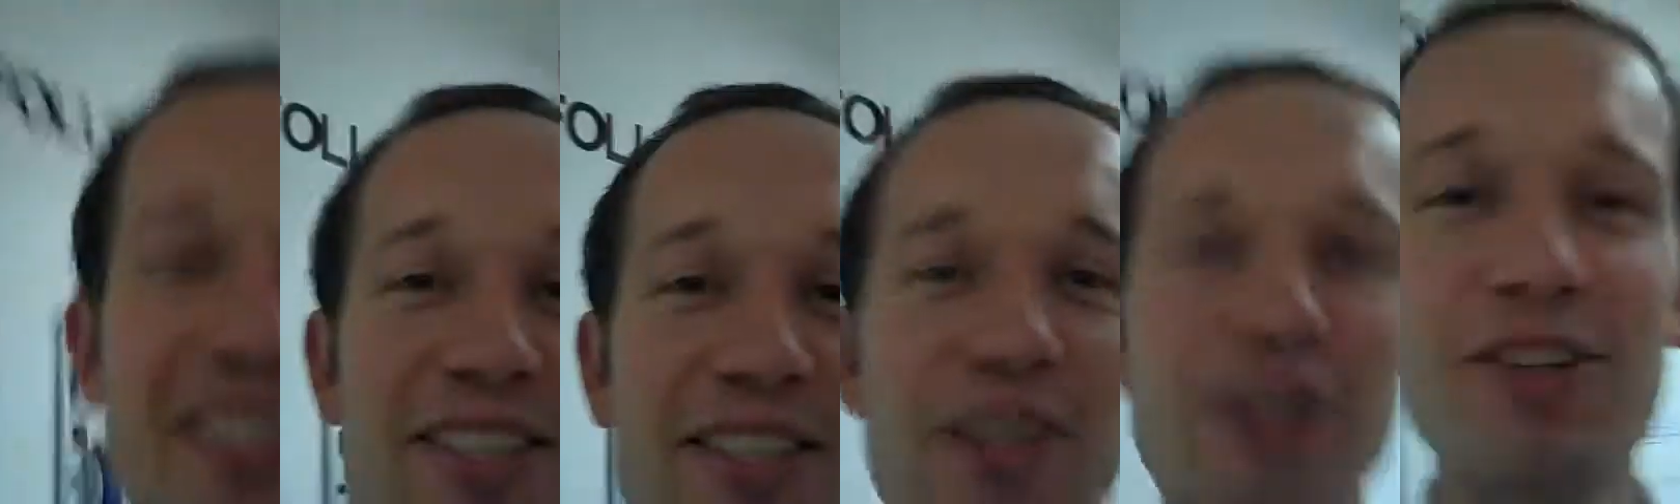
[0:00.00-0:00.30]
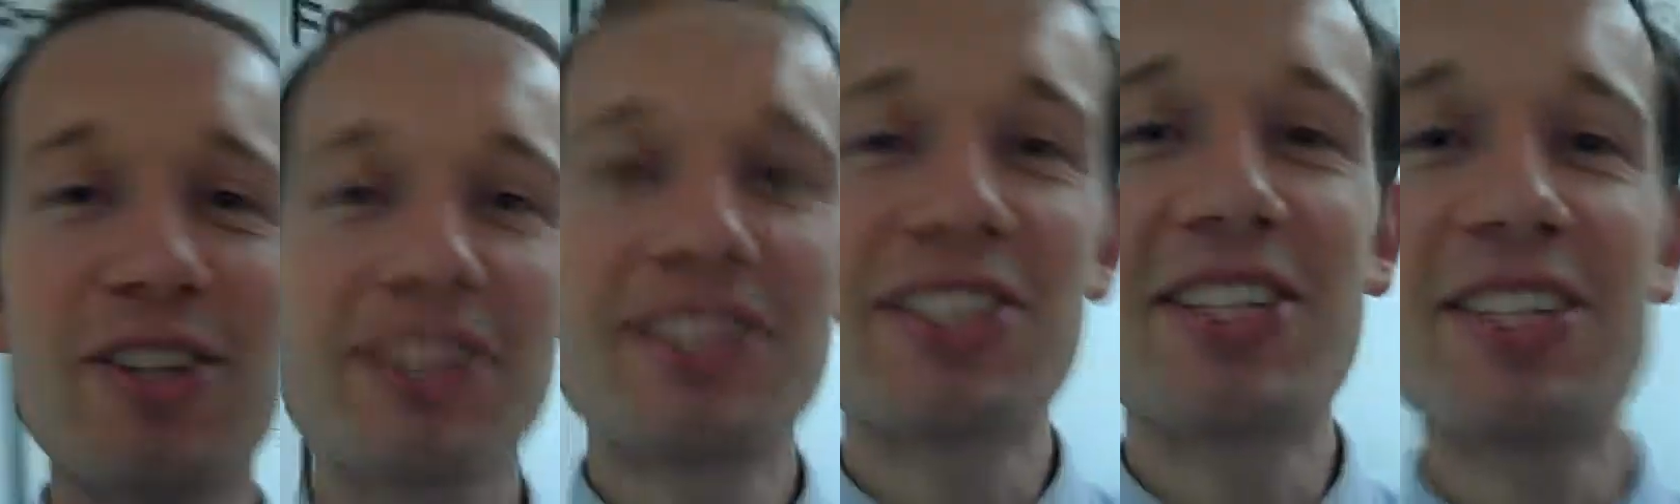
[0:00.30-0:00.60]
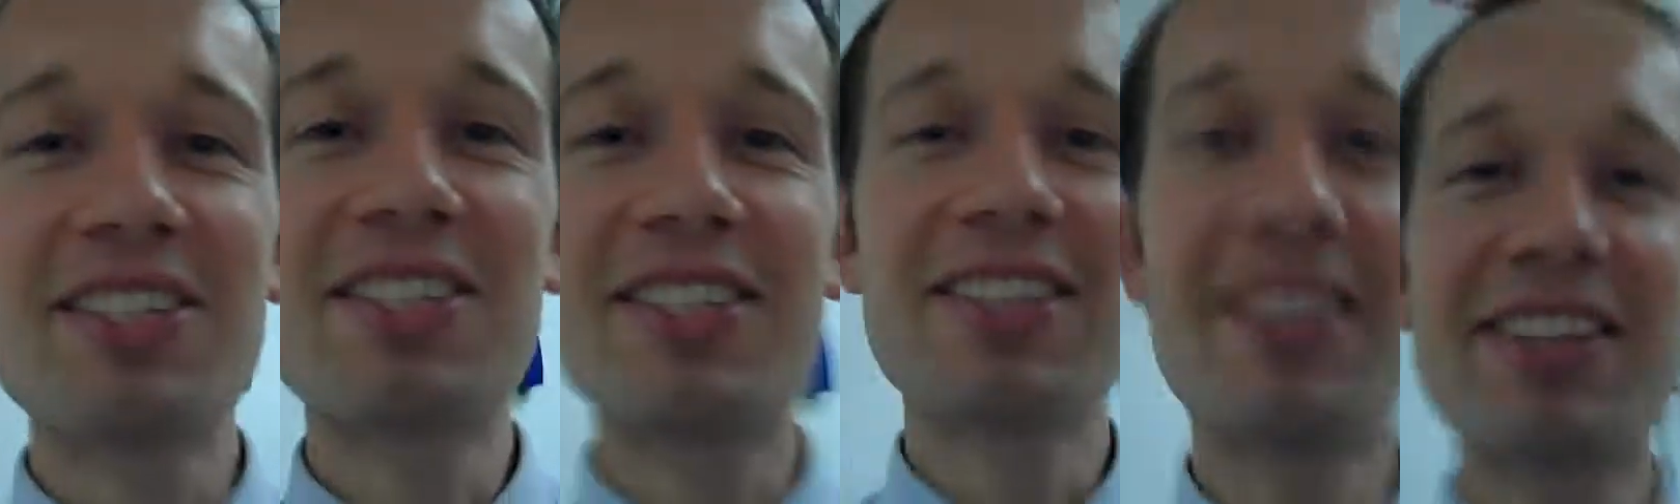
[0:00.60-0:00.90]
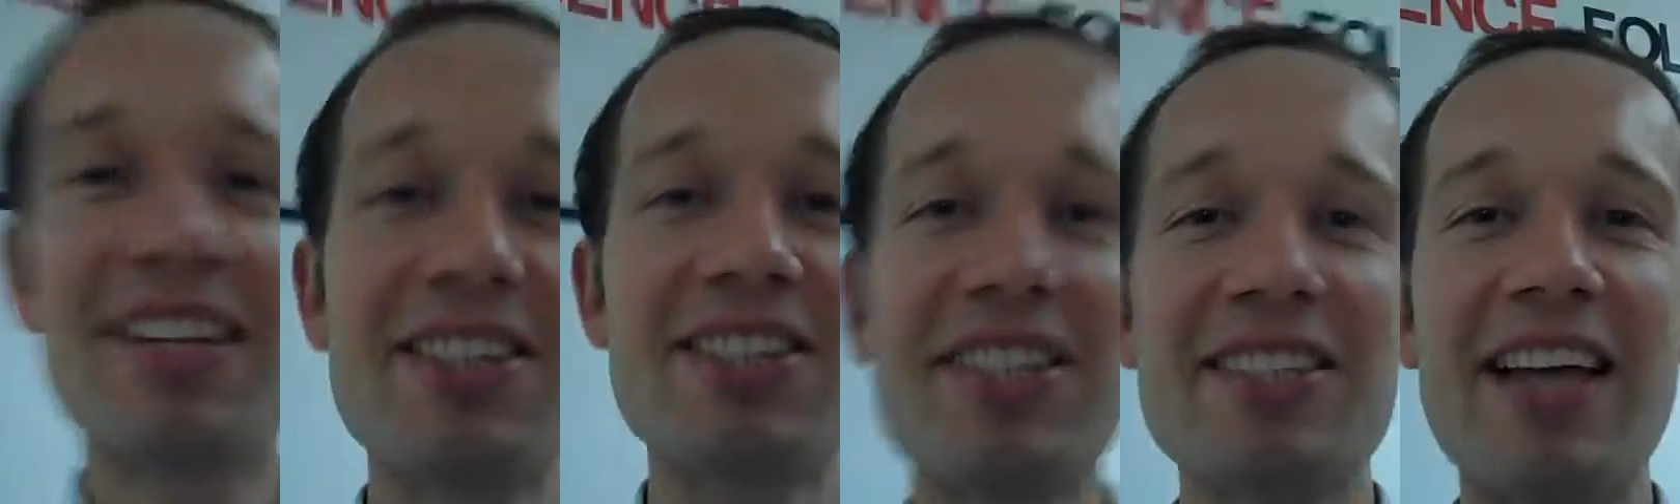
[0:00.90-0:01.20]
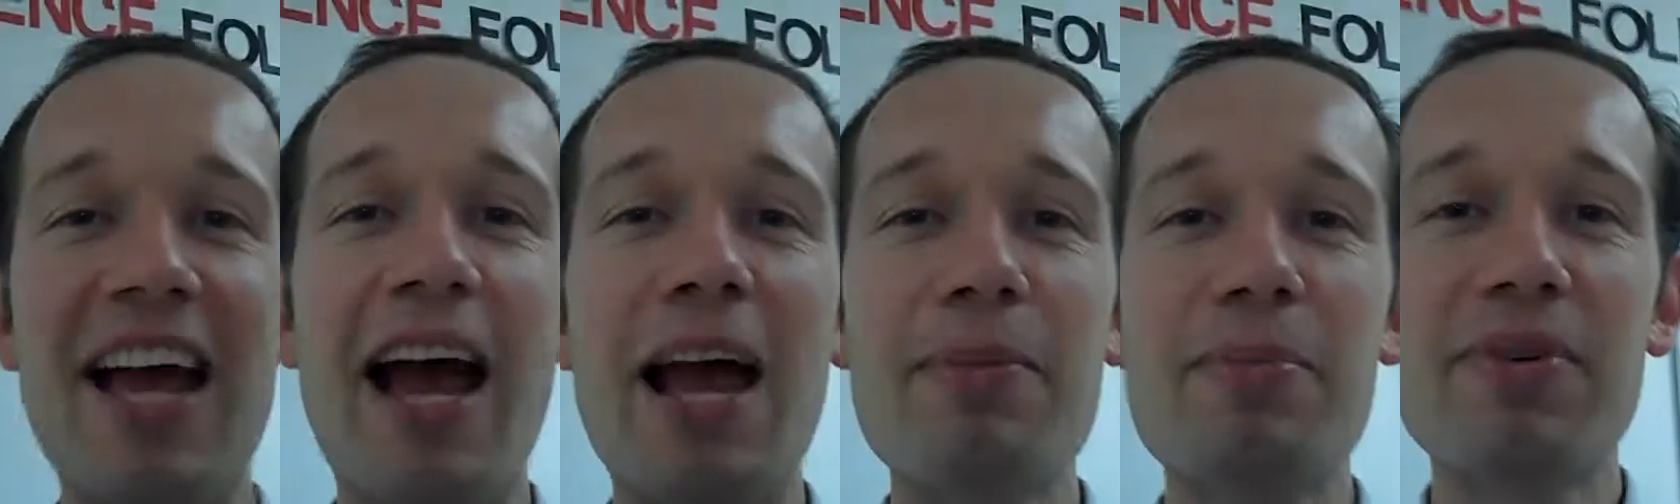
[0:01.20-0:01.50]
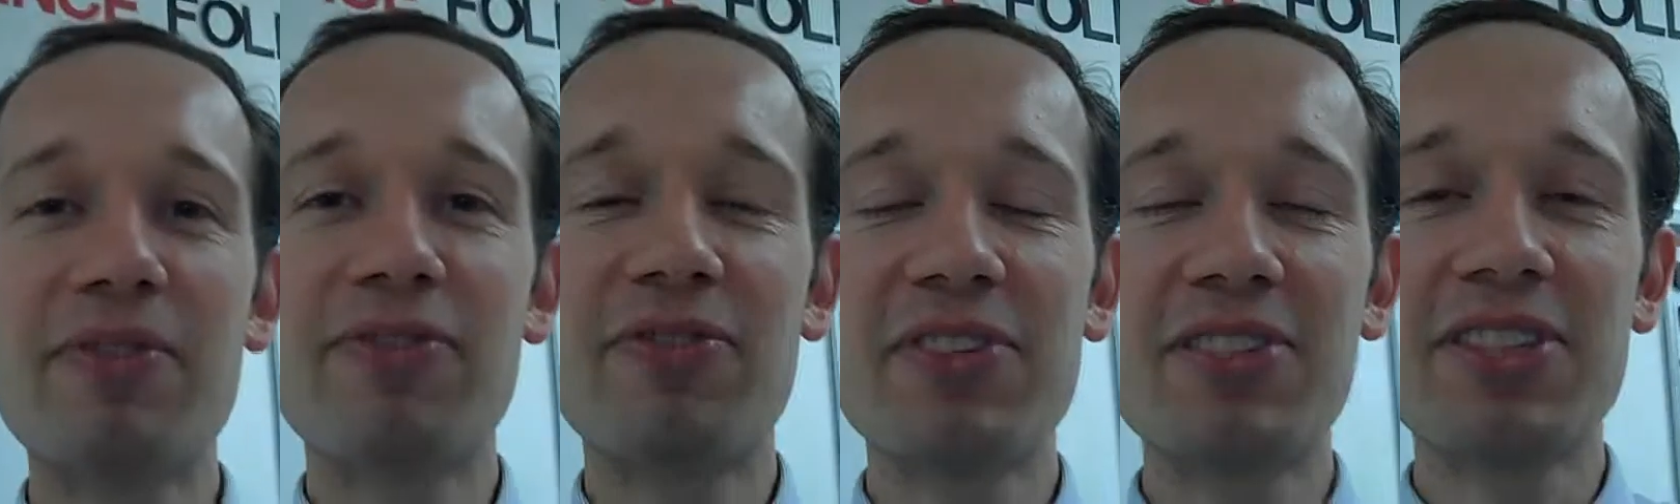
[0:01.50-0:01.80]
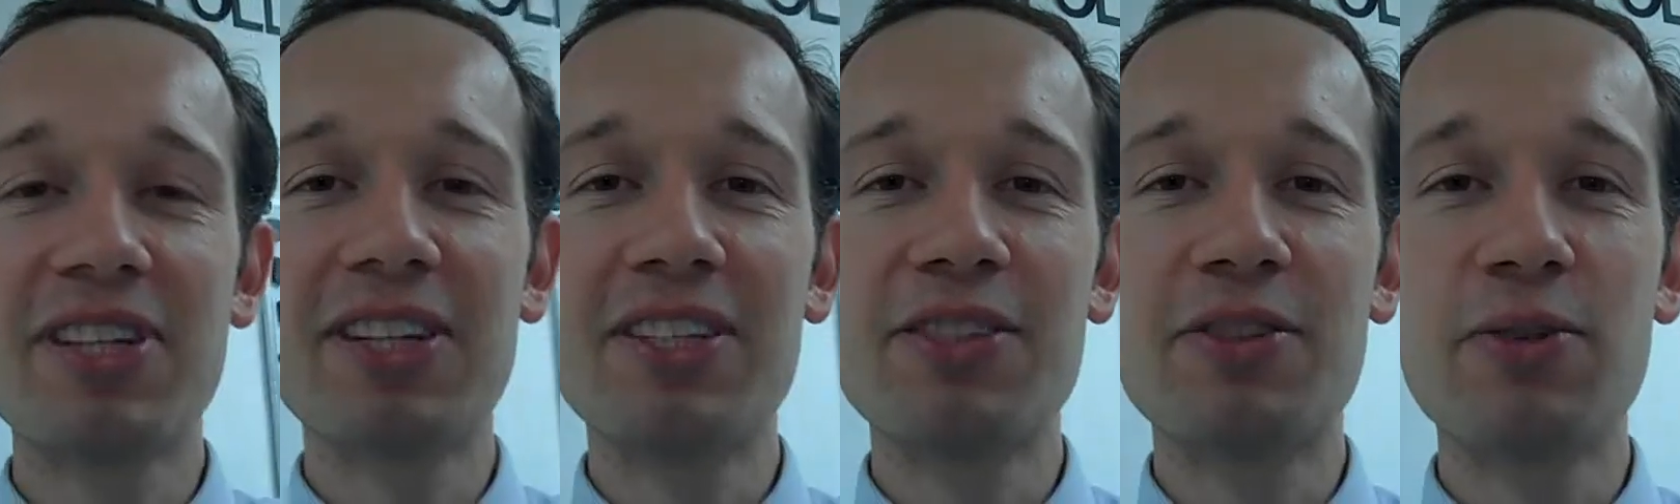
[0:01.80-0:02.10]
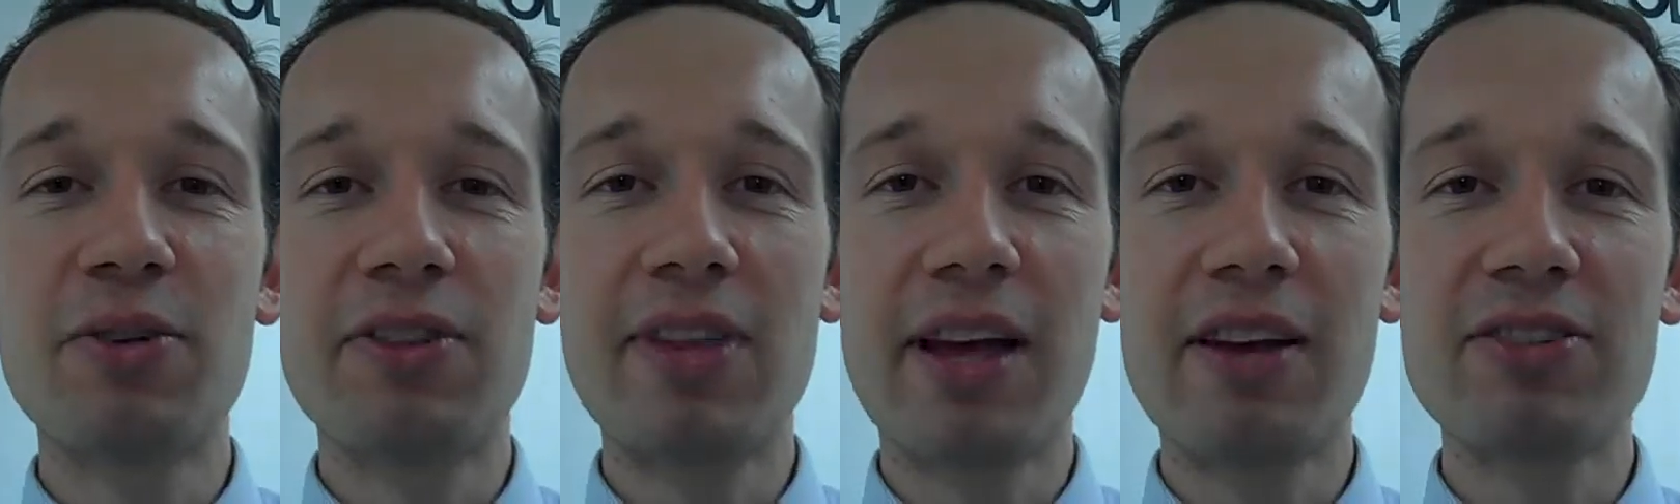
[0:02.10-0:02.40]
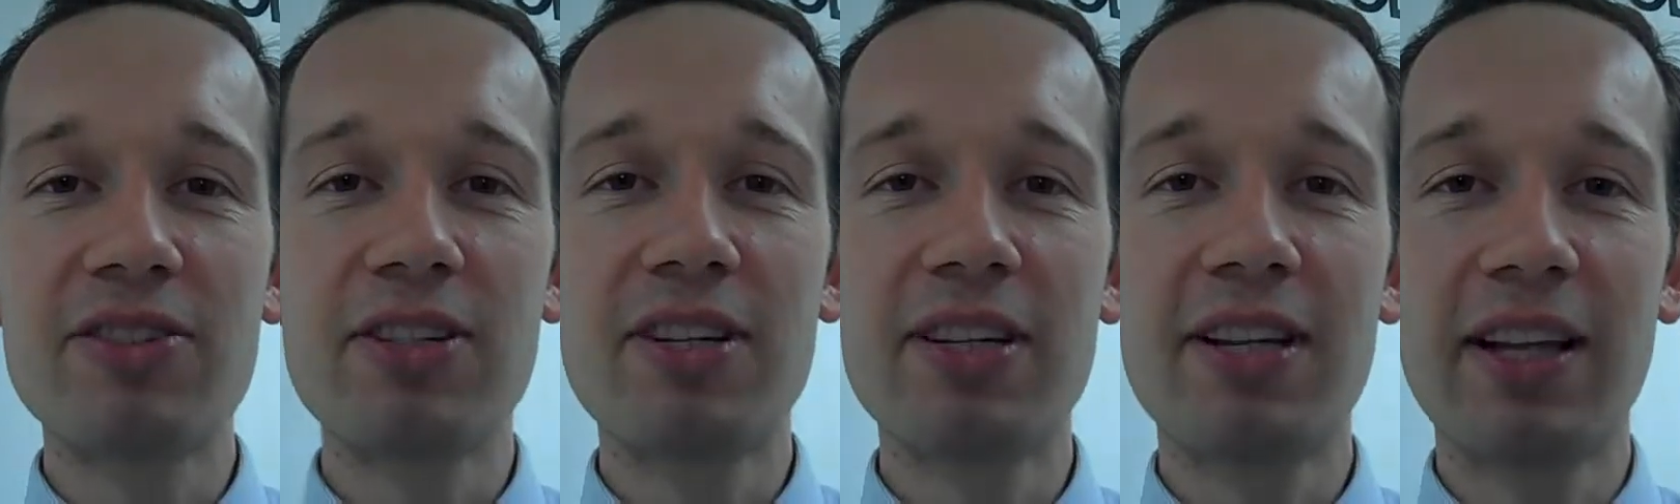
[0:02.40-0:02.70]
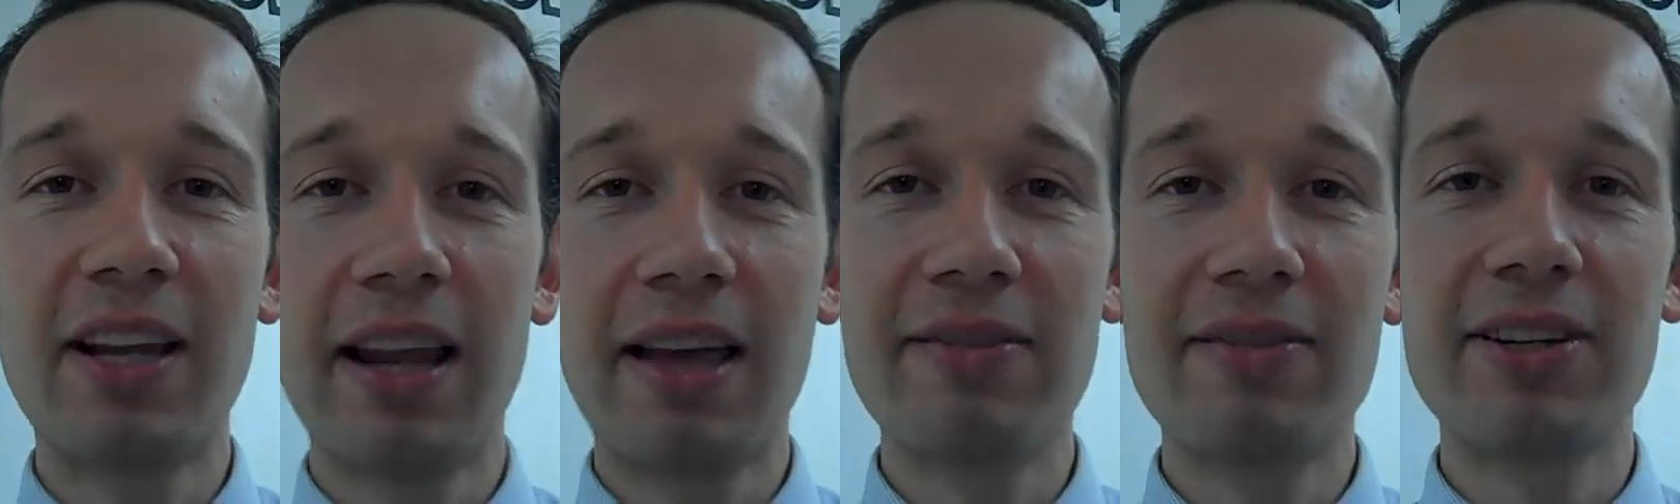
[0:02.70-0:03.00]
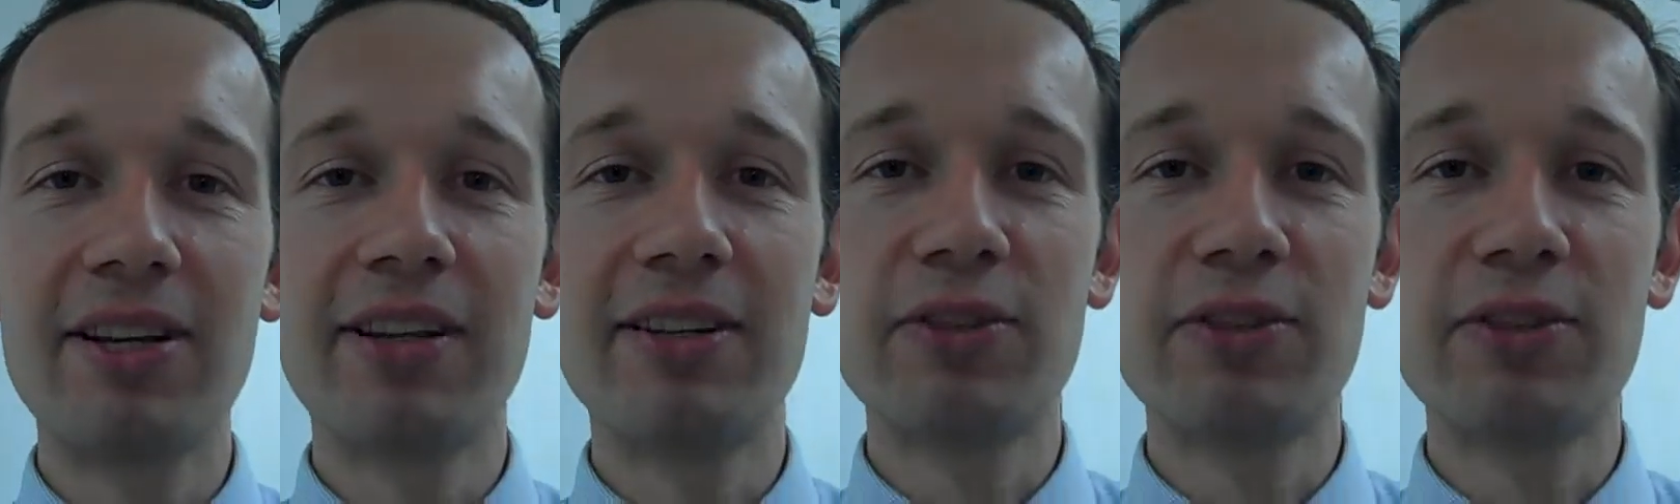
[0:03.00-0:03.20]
So this is IB Physics 2011